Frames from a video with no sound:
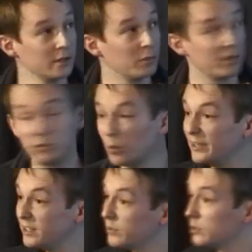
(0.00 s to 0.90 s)
because it would
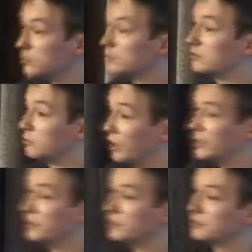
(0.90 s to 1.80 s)
be difficult to
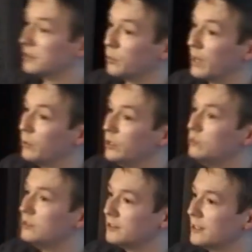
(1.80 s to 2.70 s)
write this in a way where you
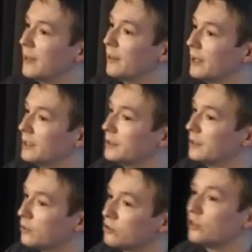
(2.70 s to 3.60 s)
didn't get that.
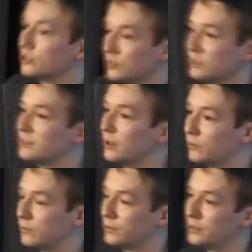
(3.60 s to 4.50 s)
The structure
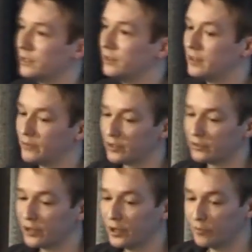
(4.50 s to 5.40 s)
itself is giving
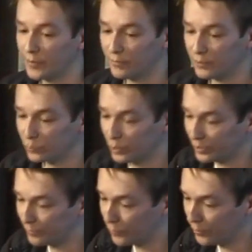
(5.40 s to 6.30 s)
us the kind of benefits we're
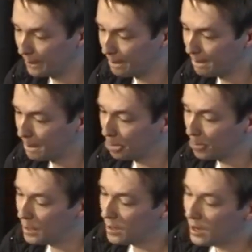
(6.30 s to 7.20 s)
looking for.
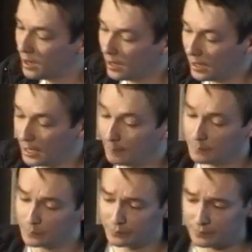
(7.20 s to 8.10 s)

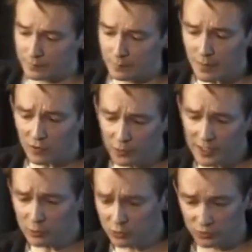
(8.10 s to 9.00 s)
So we
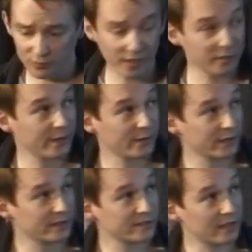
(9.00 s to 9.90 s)
get all sorts of nice
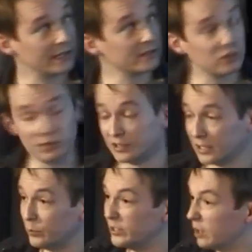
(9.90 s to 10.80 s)
benefits, and
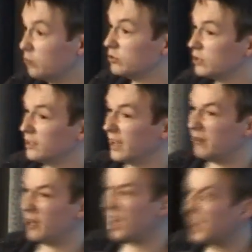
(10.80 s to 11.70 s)
critically, we don't
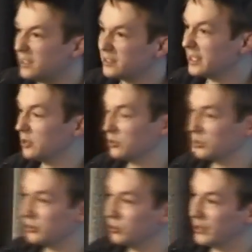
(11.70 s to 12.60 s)
have anything on the
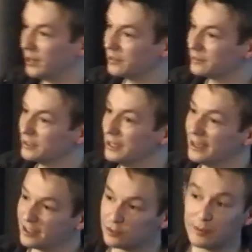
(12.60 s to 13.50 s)
critical path,
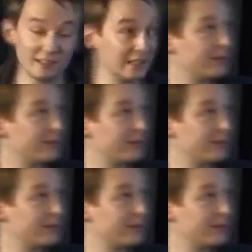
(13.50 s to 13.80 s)
especially